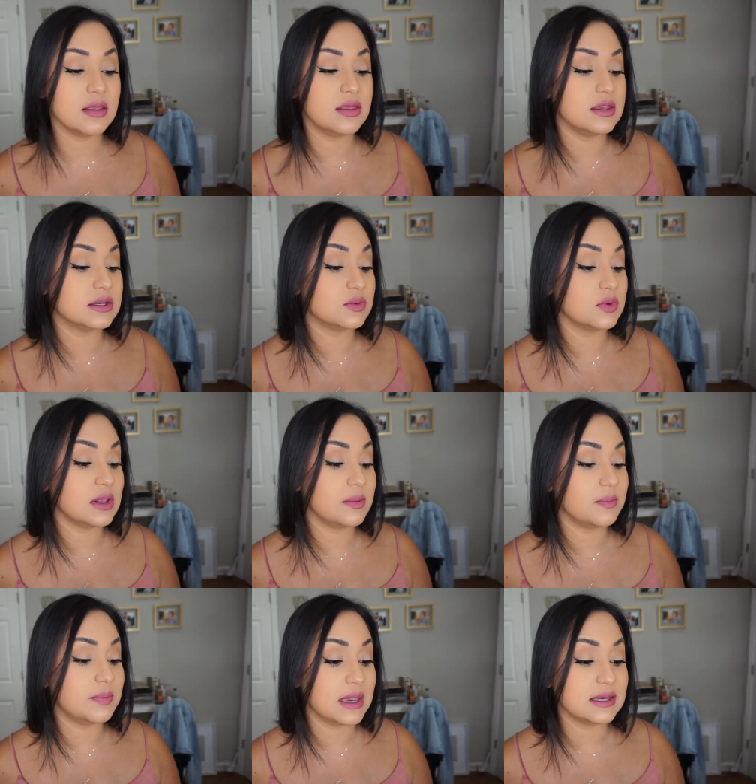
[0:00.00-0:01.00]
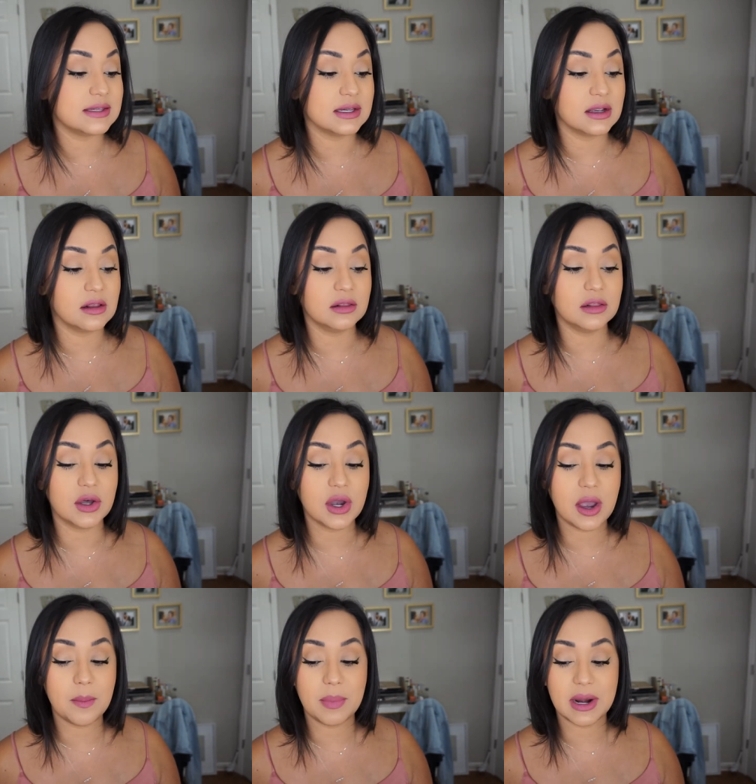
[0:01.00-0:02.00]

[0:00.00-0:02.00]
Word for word: this really basic look,